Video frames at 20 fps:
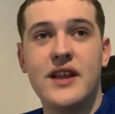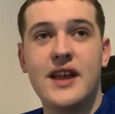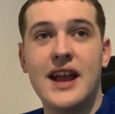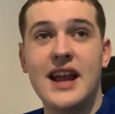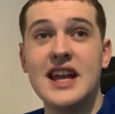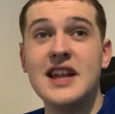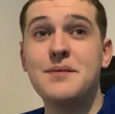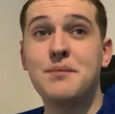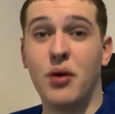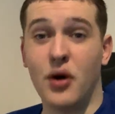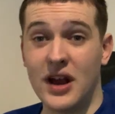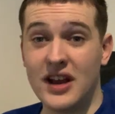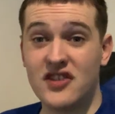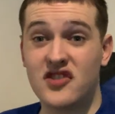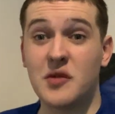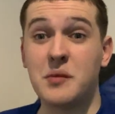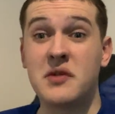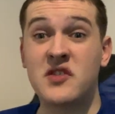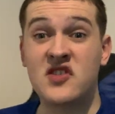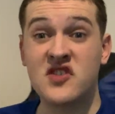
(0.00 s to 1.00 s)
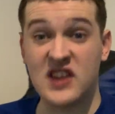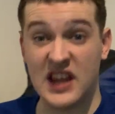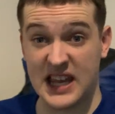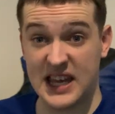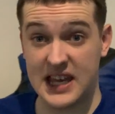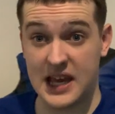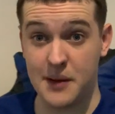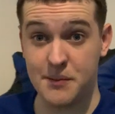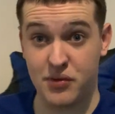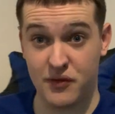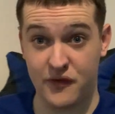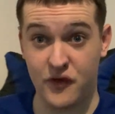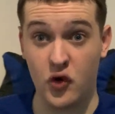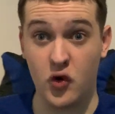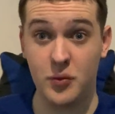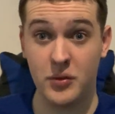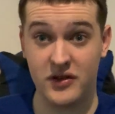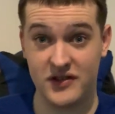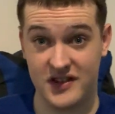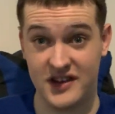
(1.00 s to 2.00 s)
He's putting some stinky
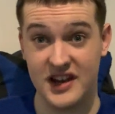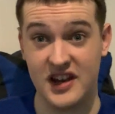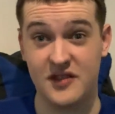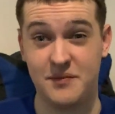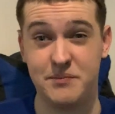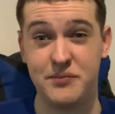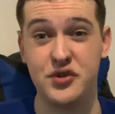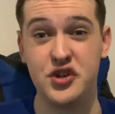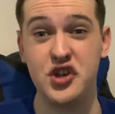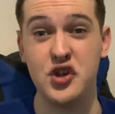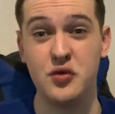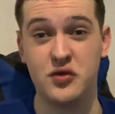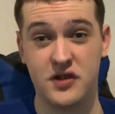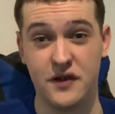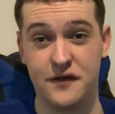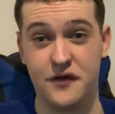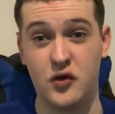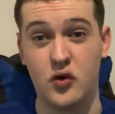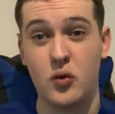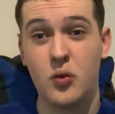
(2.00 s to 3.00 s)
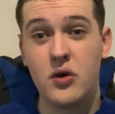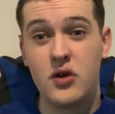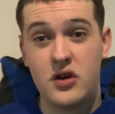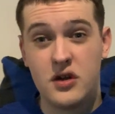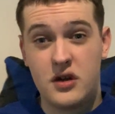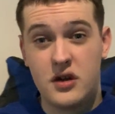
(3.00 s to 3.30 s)
performance in this beautiful,